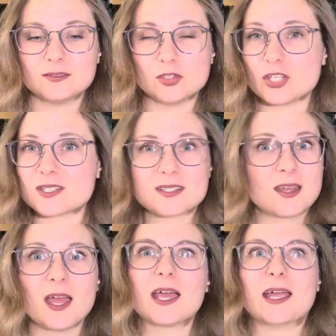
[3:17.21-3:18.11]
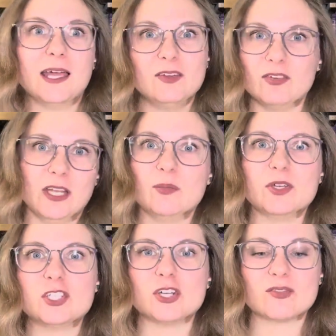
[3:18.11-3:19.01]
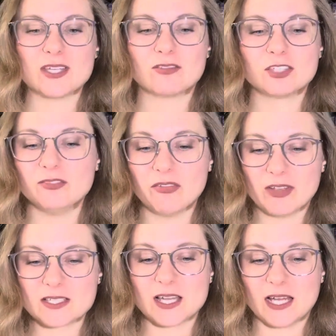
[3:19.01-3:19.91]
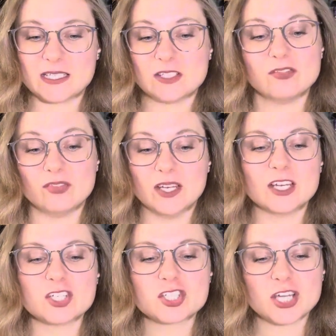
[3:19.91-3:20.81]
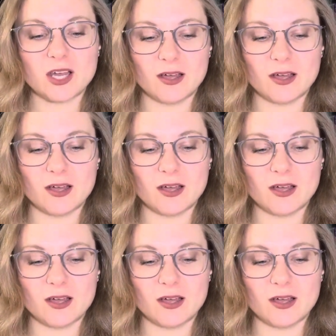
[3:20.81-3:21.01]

just kind of an image of several of the things that I did finish